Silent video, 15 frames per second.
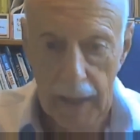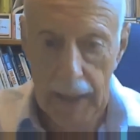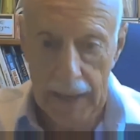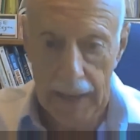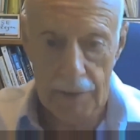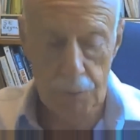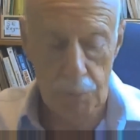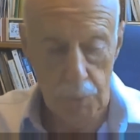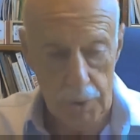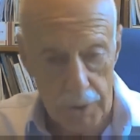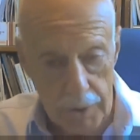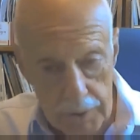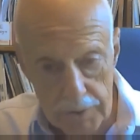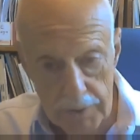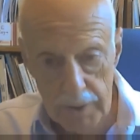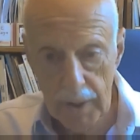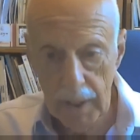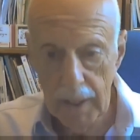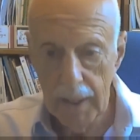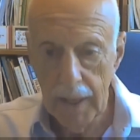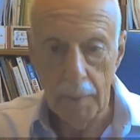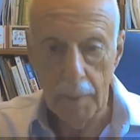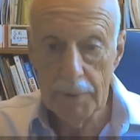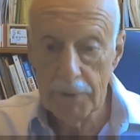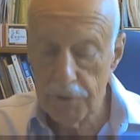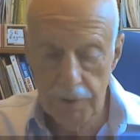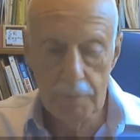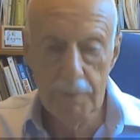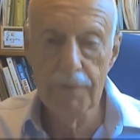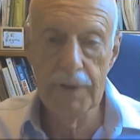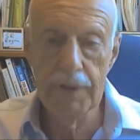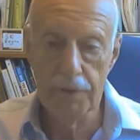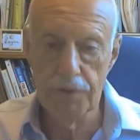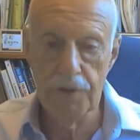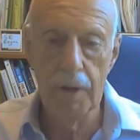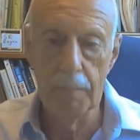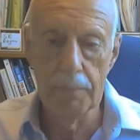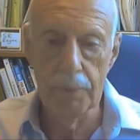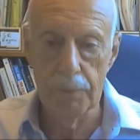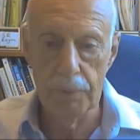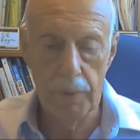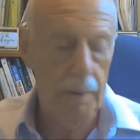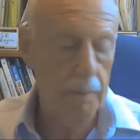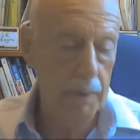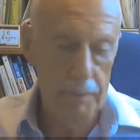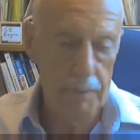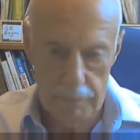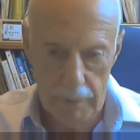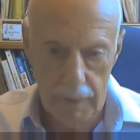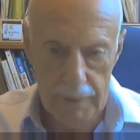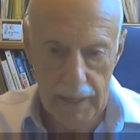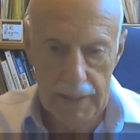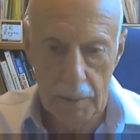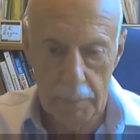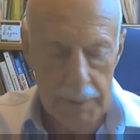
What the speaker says: has worked. I mean, some of the examples, I'll